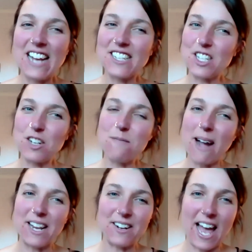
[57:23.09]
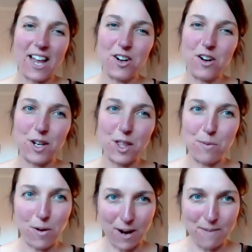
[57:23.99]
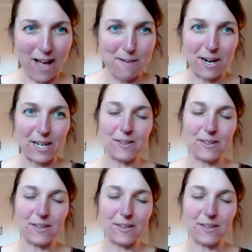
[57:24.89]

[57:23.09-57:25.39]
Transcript: Just a reminder to head on over to the program library.